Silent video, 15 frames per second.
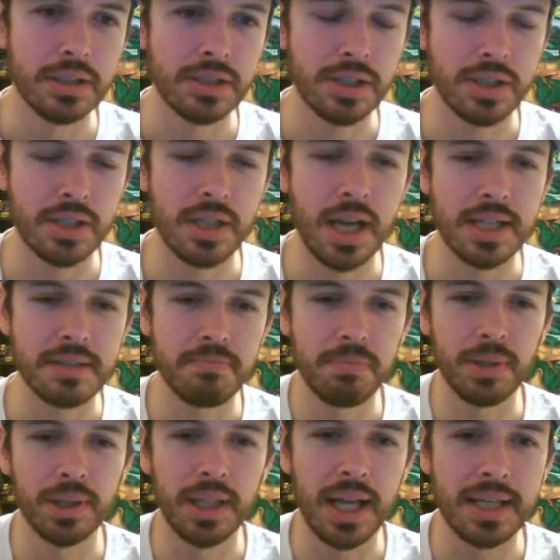Just a nice
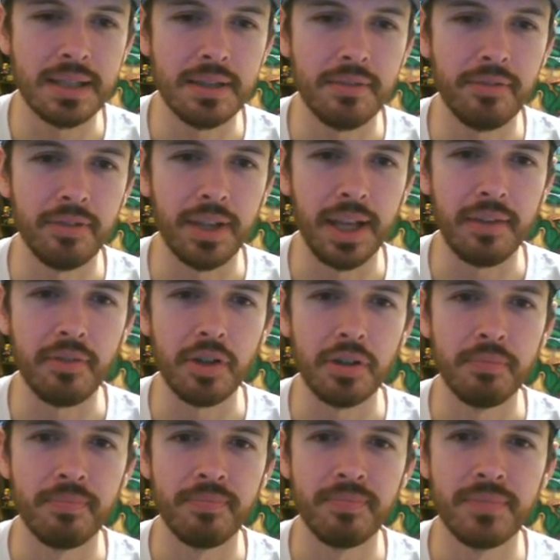blend of
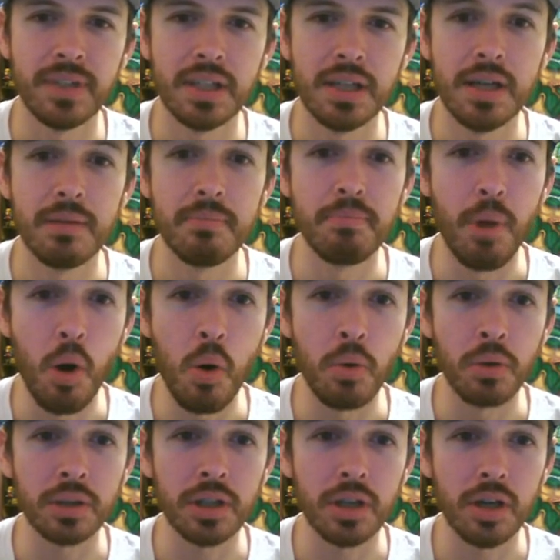flavor.
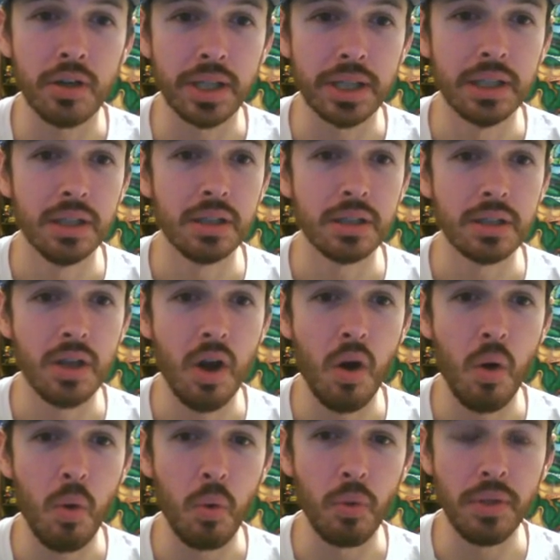Bone curry.
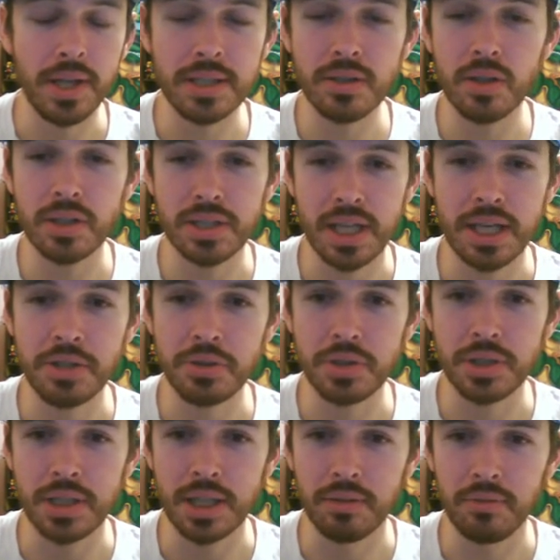Yo, this looks
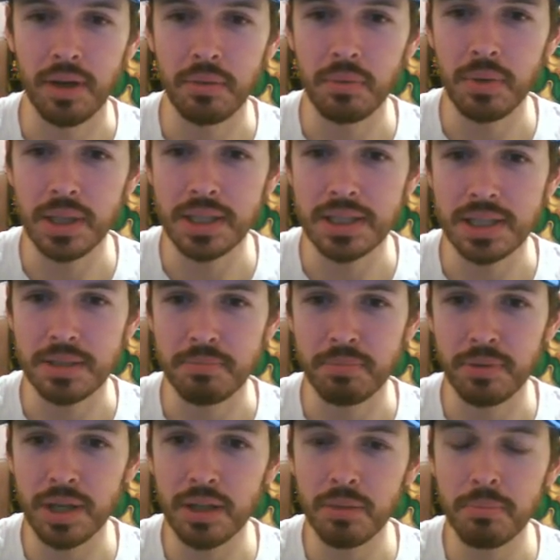interesting, right? What is this?
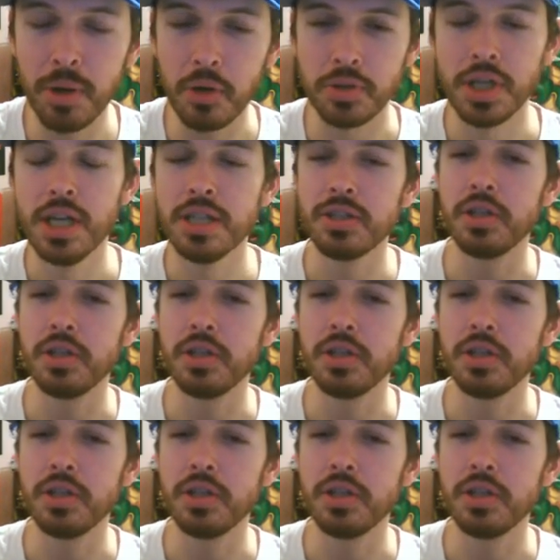Brittle bone.